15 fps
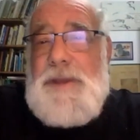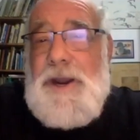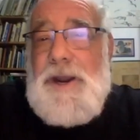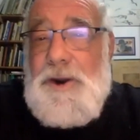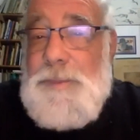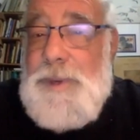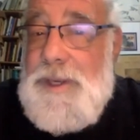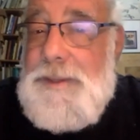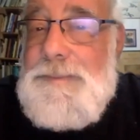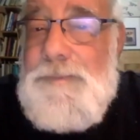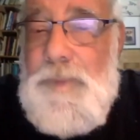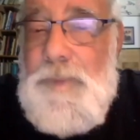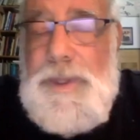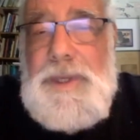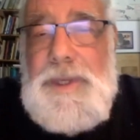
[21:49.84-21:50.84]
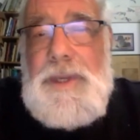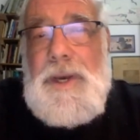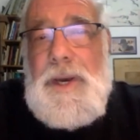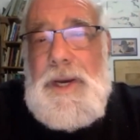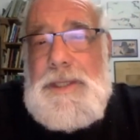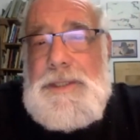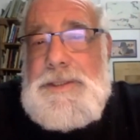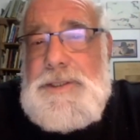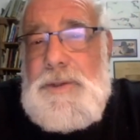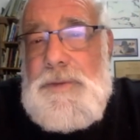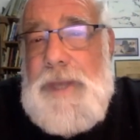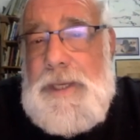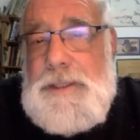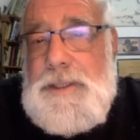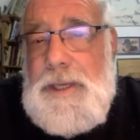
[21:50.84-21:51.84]
the army. So
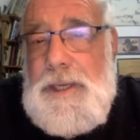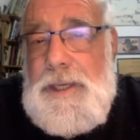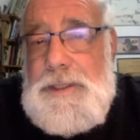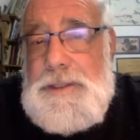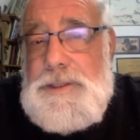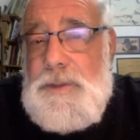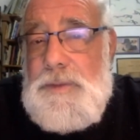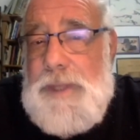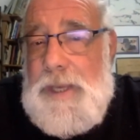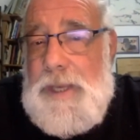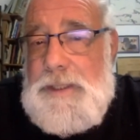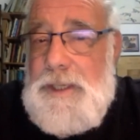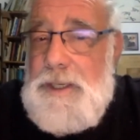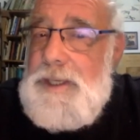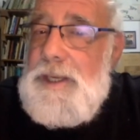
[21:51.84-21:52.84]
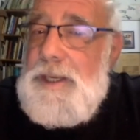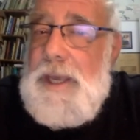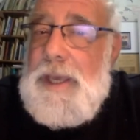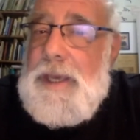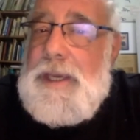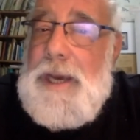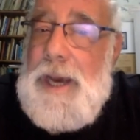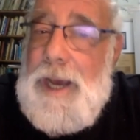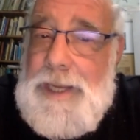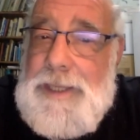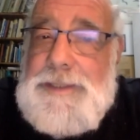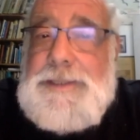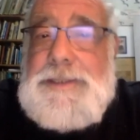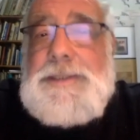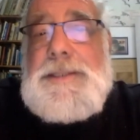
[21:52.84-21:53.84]
that
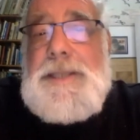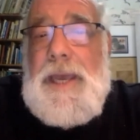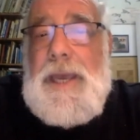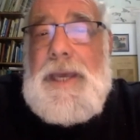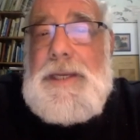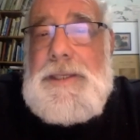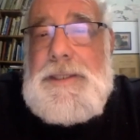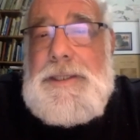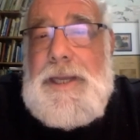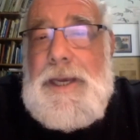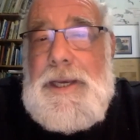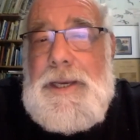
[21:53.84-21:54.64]
Gantz and